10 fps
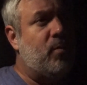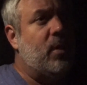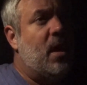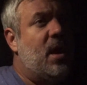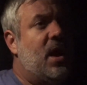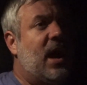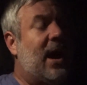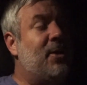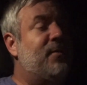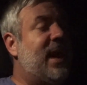I
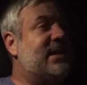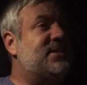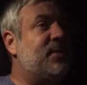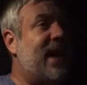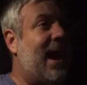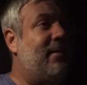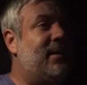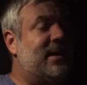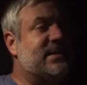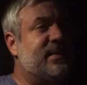don't know if it has to do with
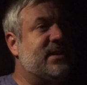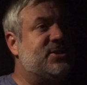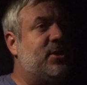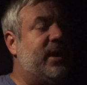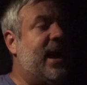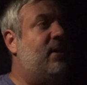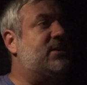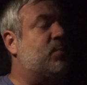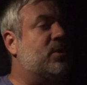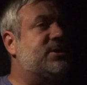Alex because, you know, like
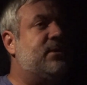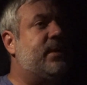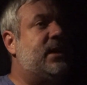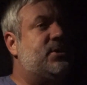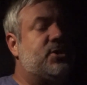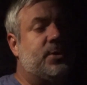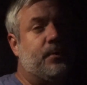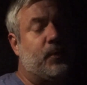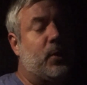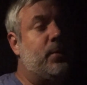Alex works so much.
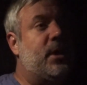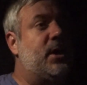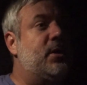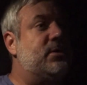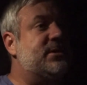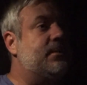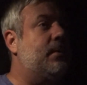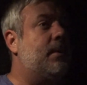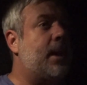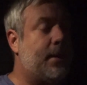Who knows?
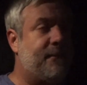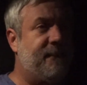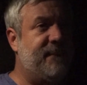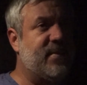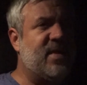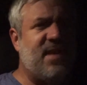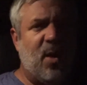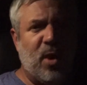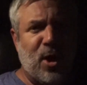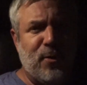Isn't
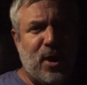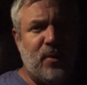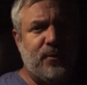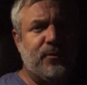that weird, though?